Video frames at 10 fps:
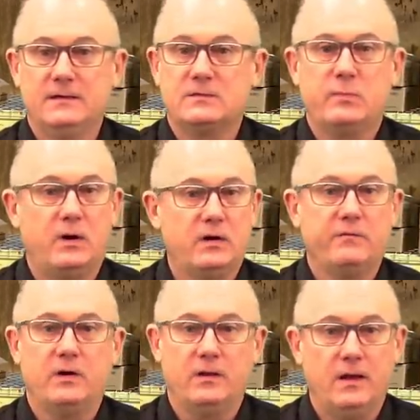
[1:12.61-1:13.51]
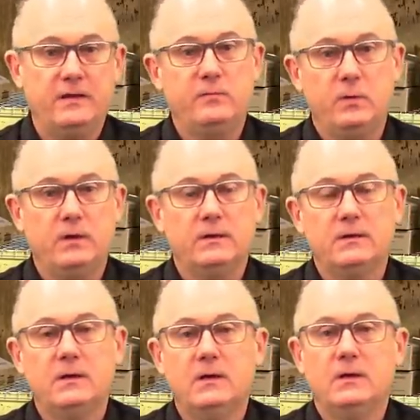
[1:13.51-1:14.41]
It's part of our lifeblood,
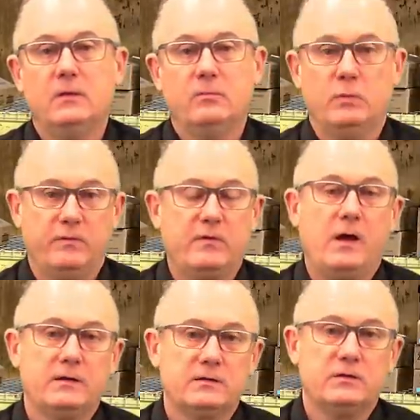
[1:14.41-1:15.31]
but we've gotten